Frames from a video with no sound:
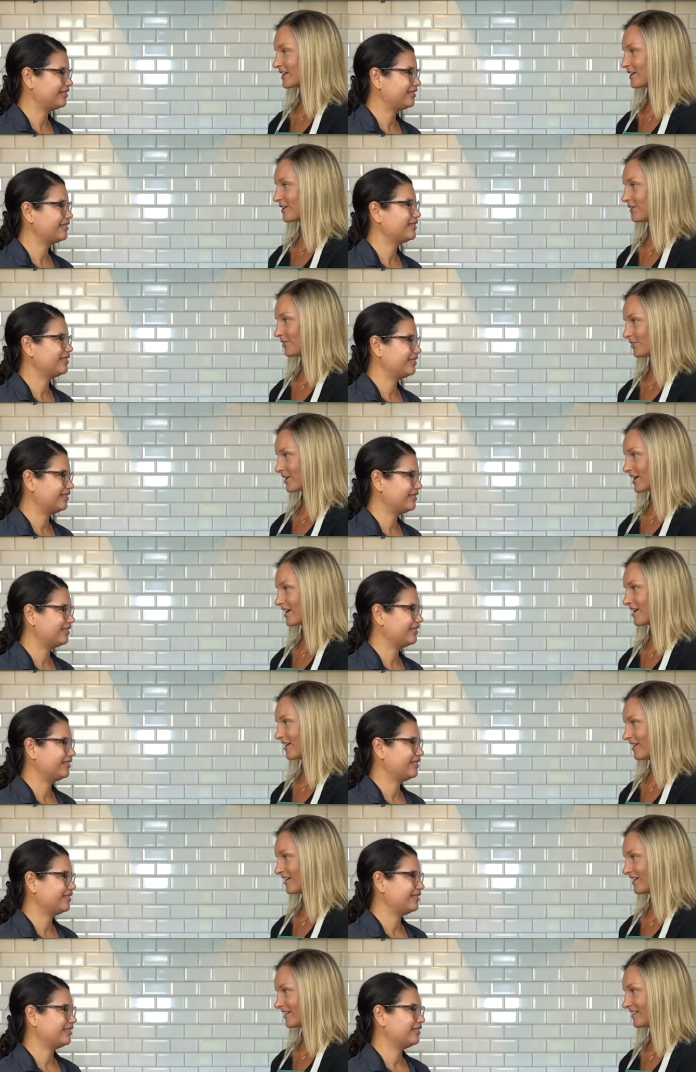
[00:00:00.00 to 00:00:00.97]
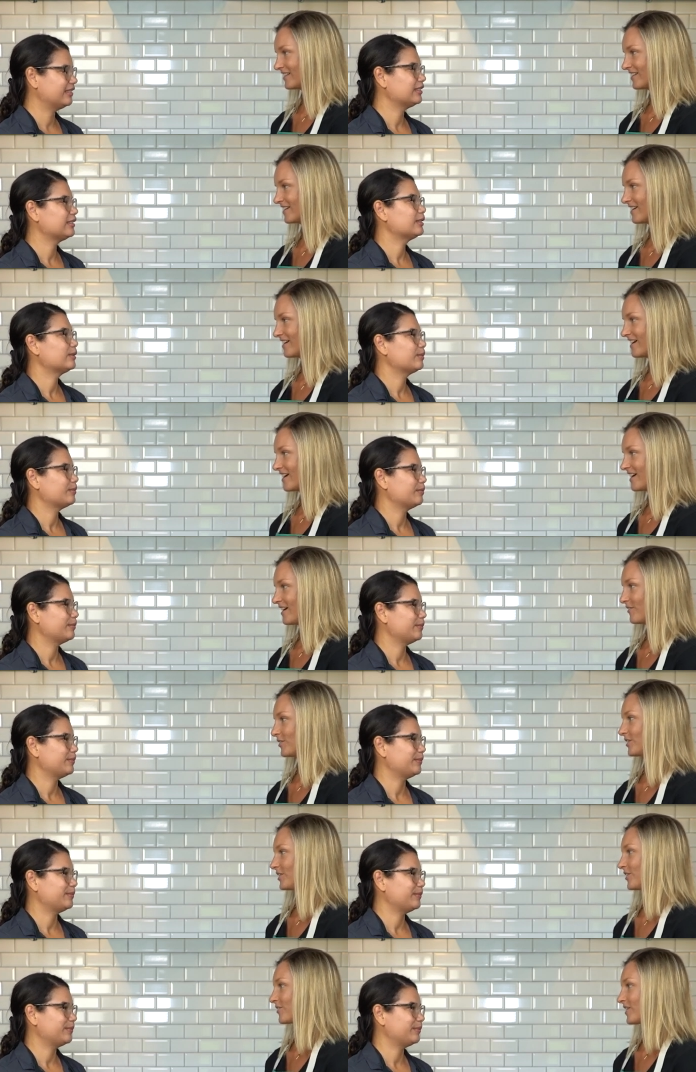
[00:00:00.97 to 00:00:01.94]
Speaker 1: and Culinary Garden
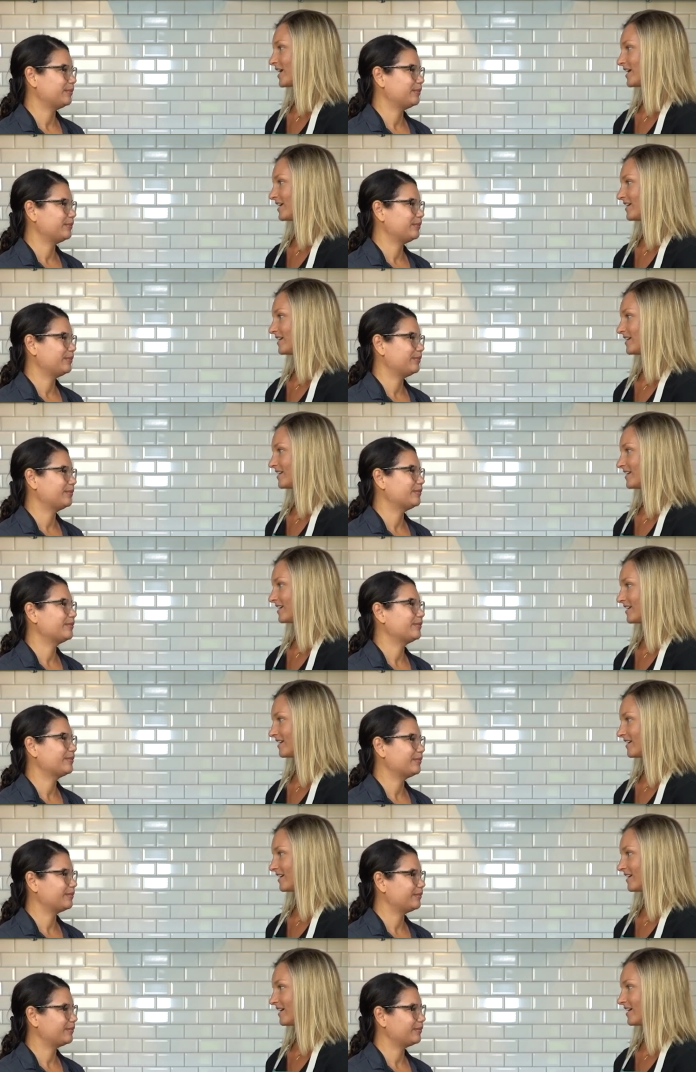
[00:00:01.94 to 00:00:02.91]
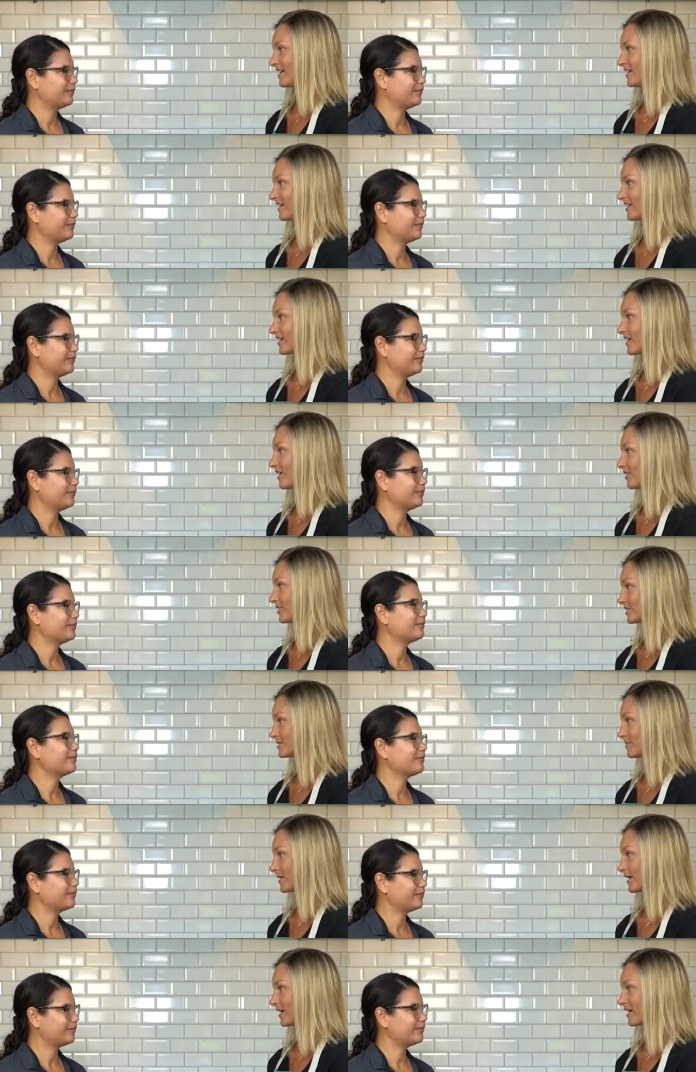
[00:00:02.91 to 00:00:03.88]
and we're located here in
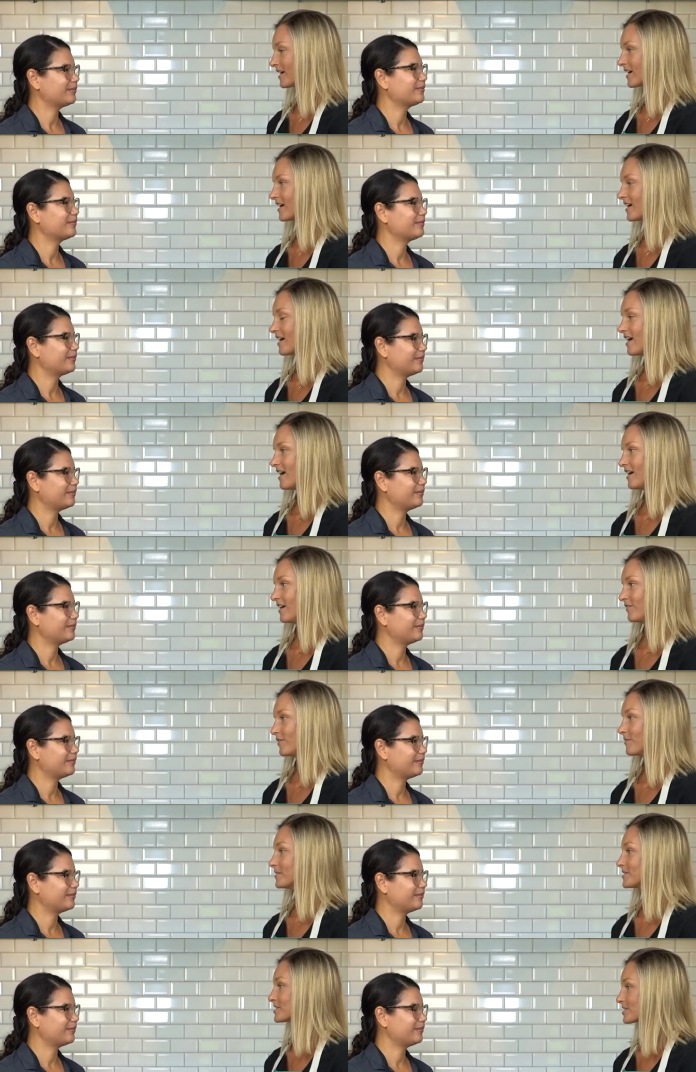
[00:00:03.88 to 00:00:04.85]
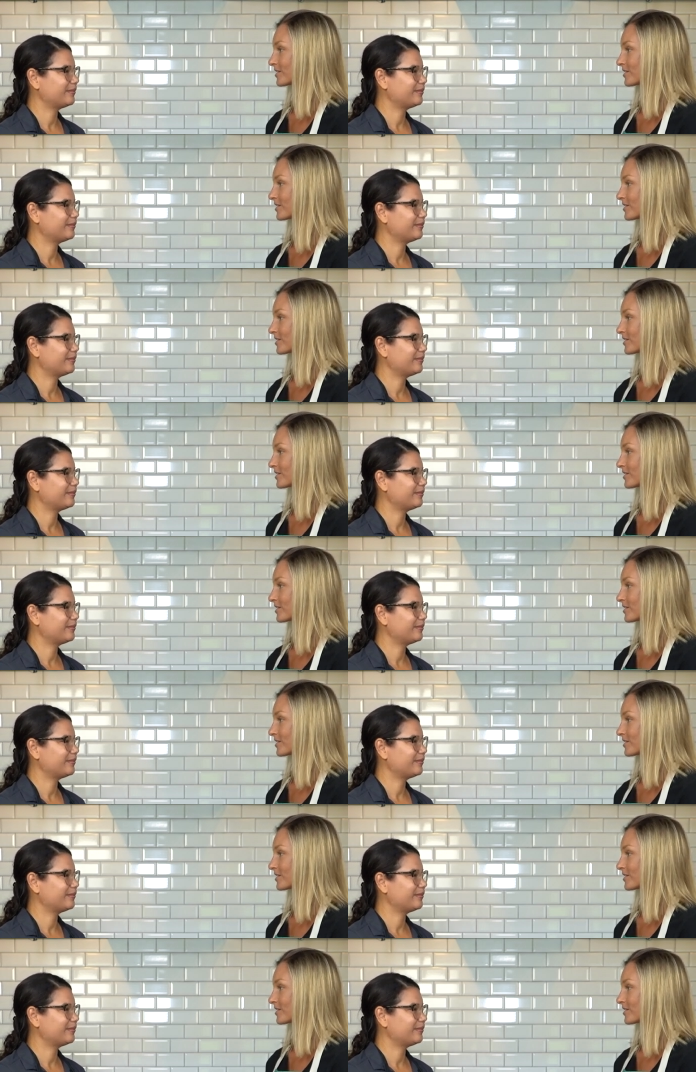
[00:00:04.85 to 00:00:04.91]
College Park. Uh, we've been